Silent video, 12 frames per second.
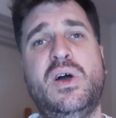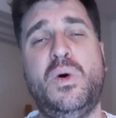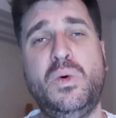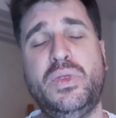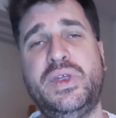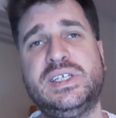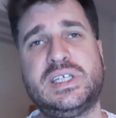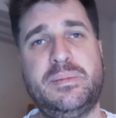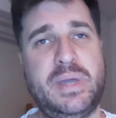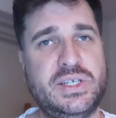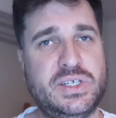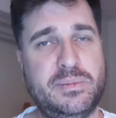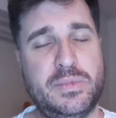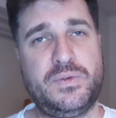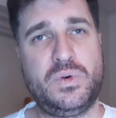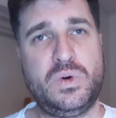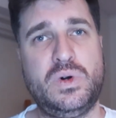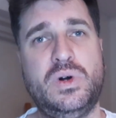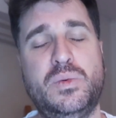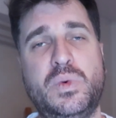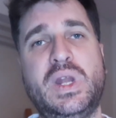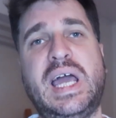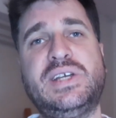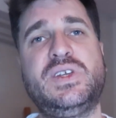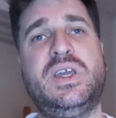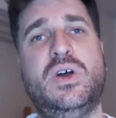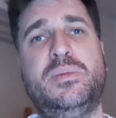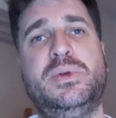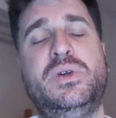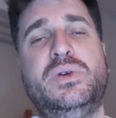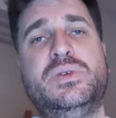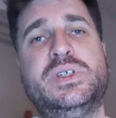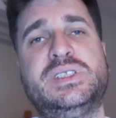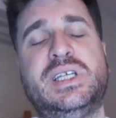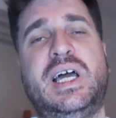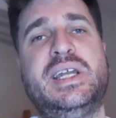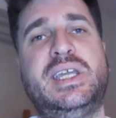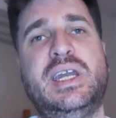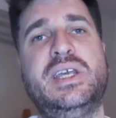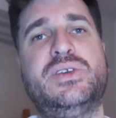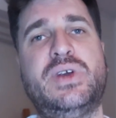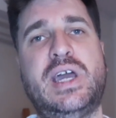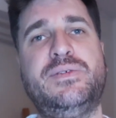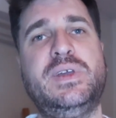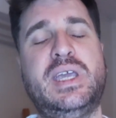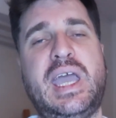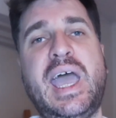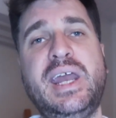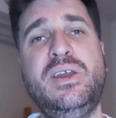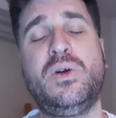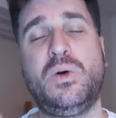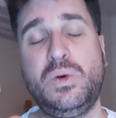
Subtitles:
all the things I mentioned before will actually help you to start getting traffic and